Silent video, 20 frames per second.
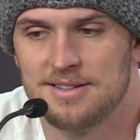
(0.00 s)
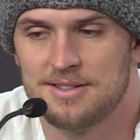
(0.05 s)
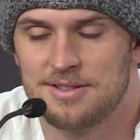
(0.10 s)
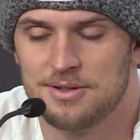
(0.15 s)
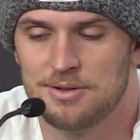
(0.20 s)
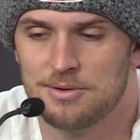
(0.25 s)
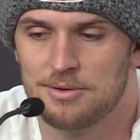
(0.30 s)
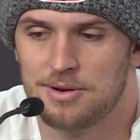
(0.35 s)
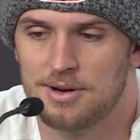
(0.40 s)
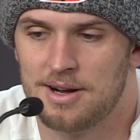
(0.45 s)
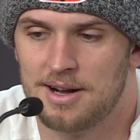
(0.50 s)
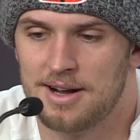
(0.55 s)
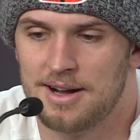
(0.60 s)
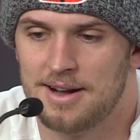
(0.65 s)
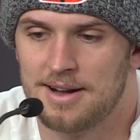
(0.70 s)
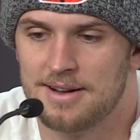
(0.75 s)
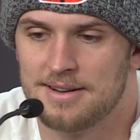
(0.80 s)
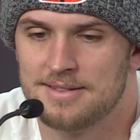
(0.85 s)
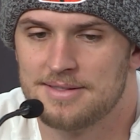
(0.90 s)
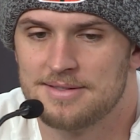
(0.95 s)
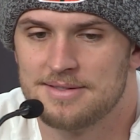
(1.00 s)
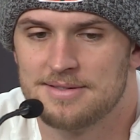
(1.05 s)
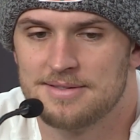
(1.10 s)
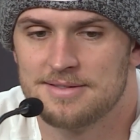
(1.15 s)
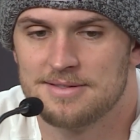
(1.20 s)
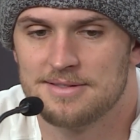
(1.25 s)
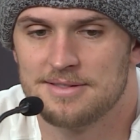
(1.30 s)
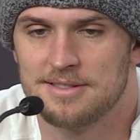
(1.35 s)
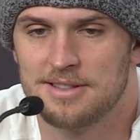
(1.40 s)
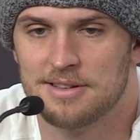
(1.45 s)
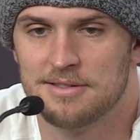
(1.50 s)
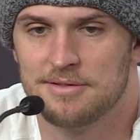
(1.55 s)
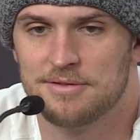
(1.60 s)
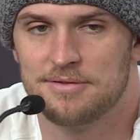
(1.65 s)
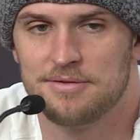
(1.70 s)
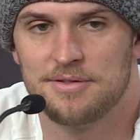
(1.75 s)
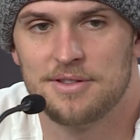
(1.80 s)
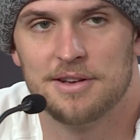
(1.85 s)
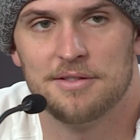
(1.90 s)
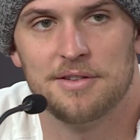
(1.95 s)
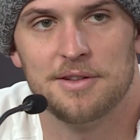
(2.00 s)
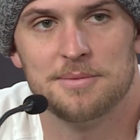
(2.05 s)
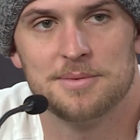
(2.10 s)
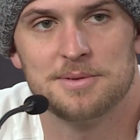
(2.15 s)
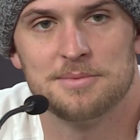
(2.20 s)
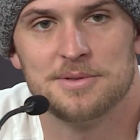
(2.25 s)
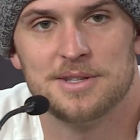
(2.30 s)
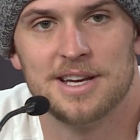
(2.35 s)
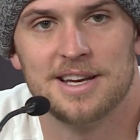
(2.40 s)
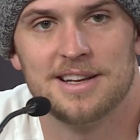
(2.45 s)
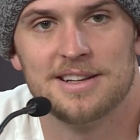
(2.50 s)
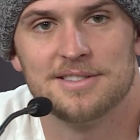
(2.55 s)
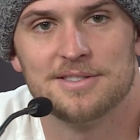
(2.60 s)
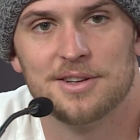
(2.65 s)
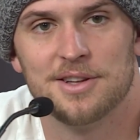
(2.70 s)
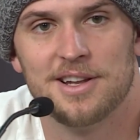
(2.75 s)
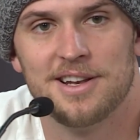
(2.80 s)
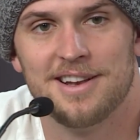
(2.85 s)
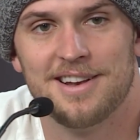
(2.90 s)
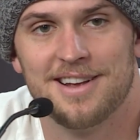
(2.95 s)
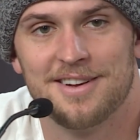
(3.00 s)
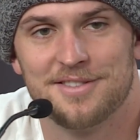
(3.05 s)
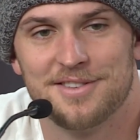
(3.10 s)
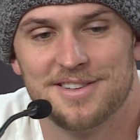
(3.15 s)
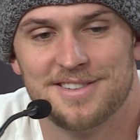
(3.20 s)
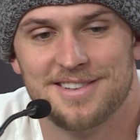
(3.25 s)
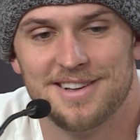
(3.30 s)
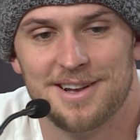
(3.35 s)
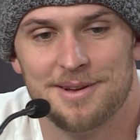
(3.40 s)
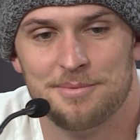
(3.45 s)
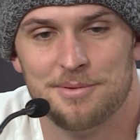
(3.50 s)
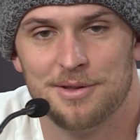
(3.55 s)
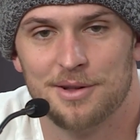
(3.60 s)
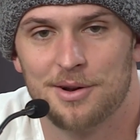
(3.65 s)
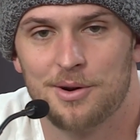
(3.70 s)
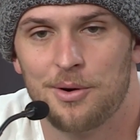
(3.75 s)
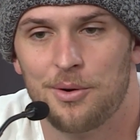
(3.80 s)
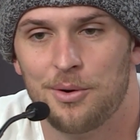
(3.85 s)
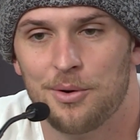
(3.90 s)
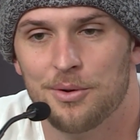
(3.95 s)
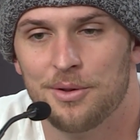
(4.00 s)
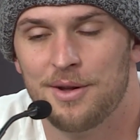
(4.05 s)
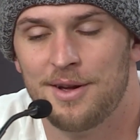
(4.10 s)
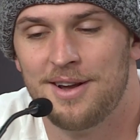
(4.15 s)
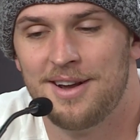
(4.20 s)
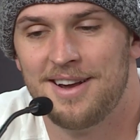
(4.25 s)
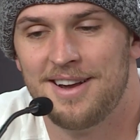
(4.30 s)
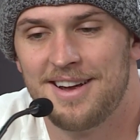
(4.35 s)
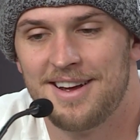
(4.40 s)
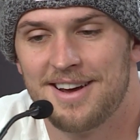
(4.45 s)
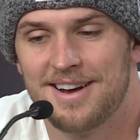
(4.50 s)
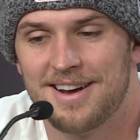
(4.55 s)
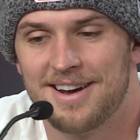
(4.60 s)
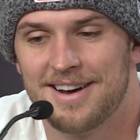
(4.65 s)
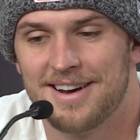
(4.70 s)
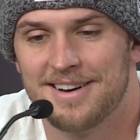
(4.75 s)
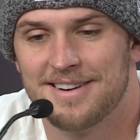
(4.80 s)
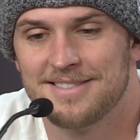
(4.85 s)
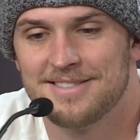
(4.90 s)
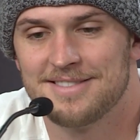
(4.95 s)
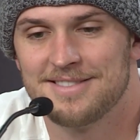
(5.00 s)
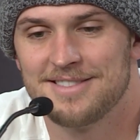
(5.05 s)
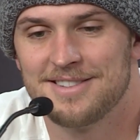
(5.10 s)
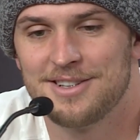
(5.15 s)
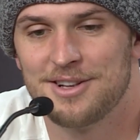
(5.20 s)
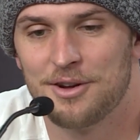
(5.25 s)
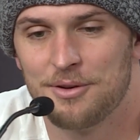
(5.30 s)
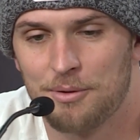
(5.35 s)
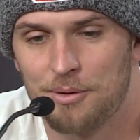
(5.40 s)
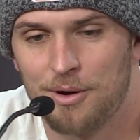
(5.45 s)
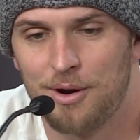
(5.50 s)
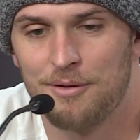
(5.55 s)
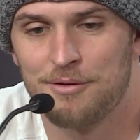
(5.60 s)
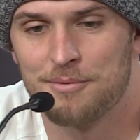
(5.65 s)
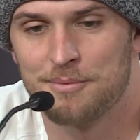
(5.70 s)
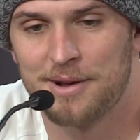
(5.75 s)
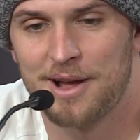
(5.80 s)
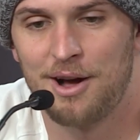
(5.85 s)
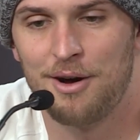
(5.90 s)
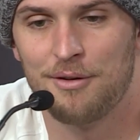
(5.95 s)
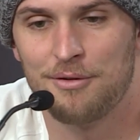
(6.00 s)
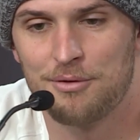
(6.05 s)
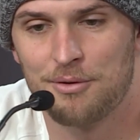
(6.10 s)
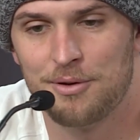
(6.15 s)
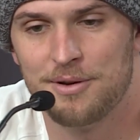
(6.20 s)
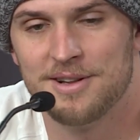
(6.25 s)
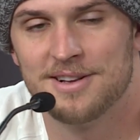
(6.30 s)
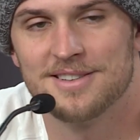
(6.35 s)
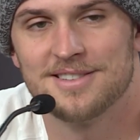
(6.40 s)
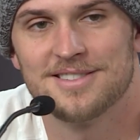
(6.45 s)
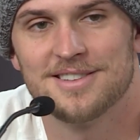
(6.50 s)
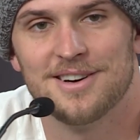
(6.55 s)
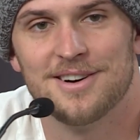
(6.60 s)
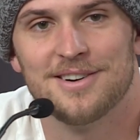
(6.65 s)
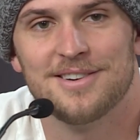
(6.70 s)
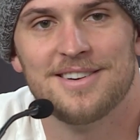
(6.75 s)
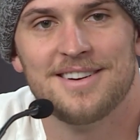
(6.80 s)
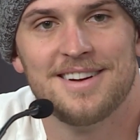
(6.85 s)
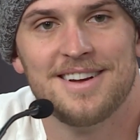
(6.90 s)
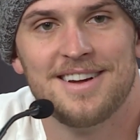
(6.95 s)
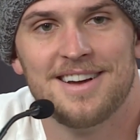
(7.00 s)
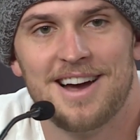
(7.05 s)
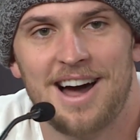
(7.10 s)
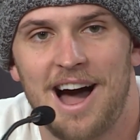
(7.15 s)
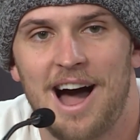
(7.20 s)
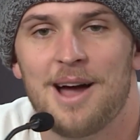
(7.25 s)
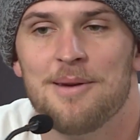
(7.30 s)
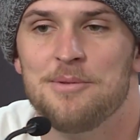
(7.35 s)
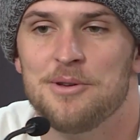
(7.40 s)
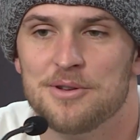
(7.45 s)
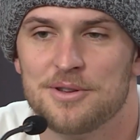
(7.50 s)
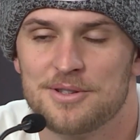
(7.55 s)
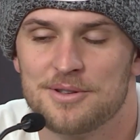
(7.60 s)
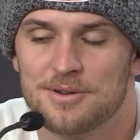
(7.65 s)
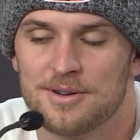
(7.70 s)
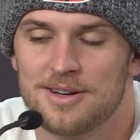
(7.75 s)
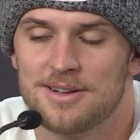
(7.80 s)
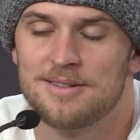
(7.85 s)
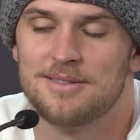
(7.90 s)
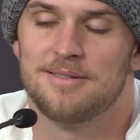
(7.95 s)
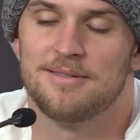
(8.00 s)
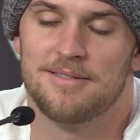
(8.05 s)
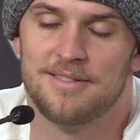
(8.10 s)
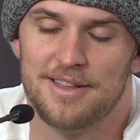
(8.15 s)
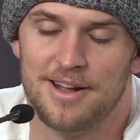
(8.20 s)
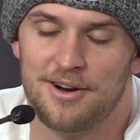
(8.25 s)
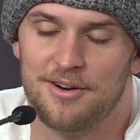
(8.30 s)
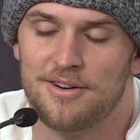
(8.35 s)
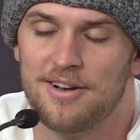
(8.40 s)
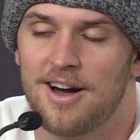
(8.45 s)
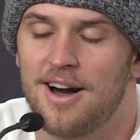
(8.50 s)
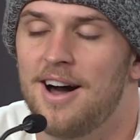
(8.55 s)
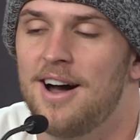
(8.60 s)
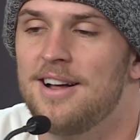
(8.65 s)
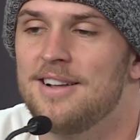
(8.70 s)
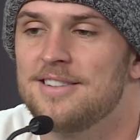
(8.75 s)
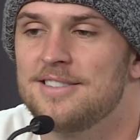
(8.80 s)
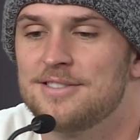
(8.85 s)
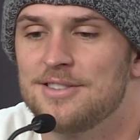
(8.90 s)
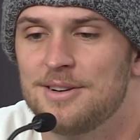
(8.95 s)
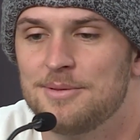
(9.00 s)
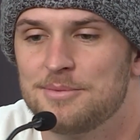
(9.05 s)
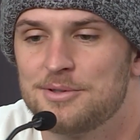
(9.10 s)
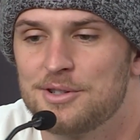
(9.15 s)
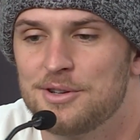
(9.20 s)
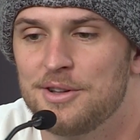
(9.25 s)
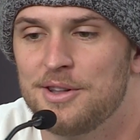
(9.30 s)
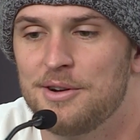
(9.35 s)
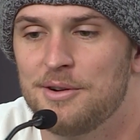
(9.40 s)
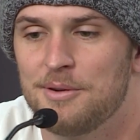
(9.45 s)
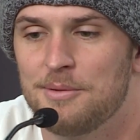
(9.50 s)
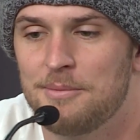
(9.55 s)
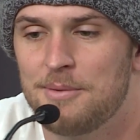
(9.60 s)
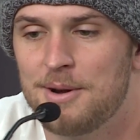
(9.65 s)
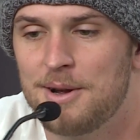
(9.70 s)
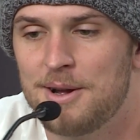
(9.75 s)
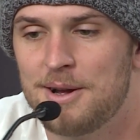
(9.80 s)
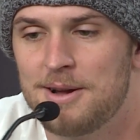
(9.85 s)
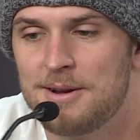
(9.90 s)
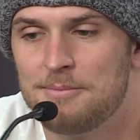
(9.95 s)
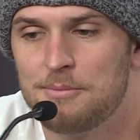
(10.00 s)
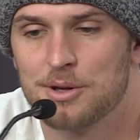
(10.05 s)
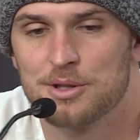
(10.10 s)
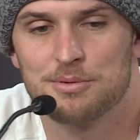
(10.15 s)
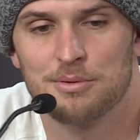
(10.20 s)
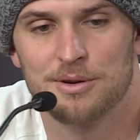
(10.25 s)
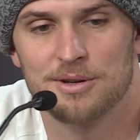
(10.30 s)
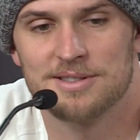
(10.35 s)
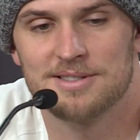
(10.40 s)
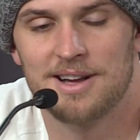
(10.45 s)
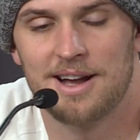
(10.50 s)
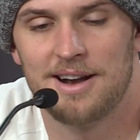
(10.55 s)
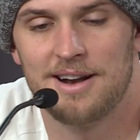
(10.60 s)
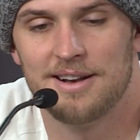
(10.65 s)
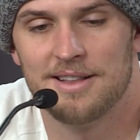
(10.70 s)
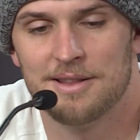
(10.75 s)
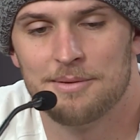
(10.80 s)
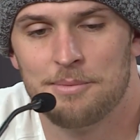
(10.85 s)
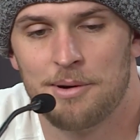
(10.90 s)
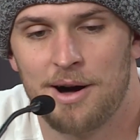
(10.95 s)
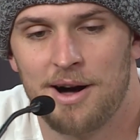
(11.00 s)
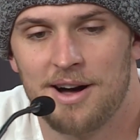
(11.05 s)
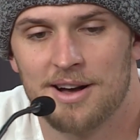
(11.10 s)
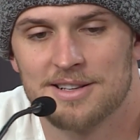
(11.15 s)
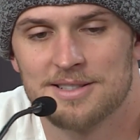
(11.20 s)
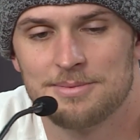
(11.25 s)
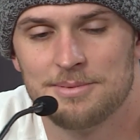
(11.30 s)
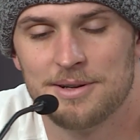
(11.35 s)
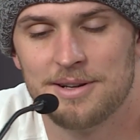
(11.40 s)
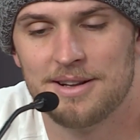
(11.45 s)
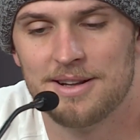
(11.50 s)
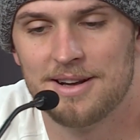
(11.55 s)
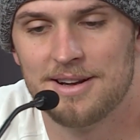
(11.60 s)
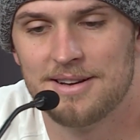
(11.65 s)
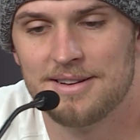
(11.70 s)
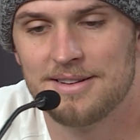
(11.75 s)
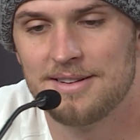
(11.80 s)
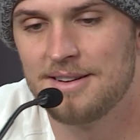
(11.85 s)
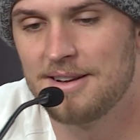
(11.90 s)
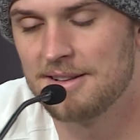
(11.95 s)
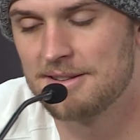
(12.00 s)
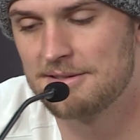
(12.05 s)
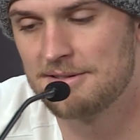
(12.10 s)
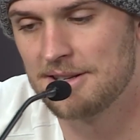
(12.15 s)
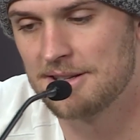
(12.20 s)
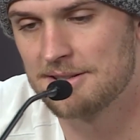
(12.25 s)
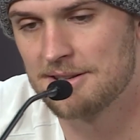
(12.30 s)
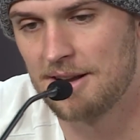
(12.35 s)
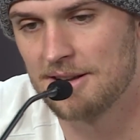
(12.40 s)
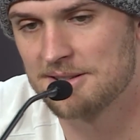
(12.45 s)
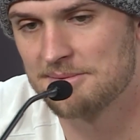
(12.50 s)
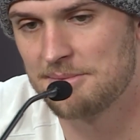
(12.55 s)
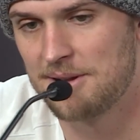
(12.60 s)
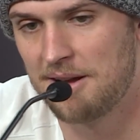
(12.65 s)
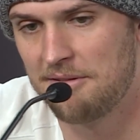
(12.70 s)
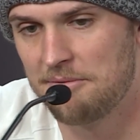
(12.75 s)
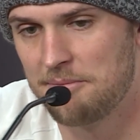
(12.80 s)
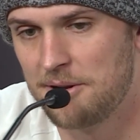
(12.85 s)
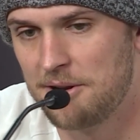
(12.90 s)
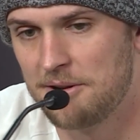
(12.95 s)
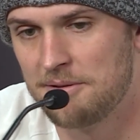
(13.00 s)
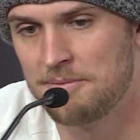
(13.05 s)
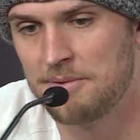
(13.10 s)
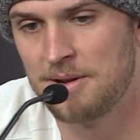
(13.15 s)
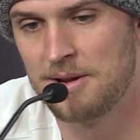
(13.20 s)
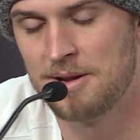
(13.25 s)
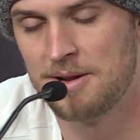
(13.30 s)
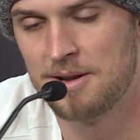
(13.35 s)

to uh, give give them some tickets so they didn't have to sit up in the cold uh, you know, we're all from California, so I'm used to it. They're not, so I'm sure they were much more excited in the box. But uh, it's, it's awesome to have them here.